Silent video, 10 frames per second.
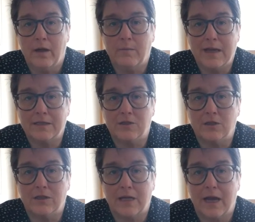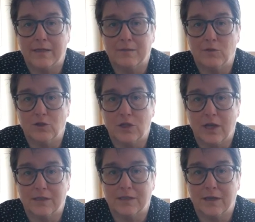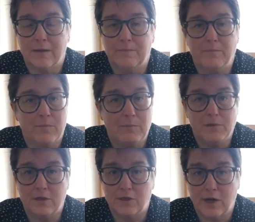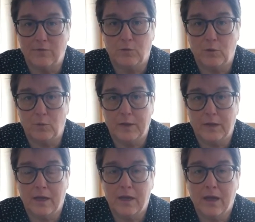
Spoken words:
messages as much as members of the general public.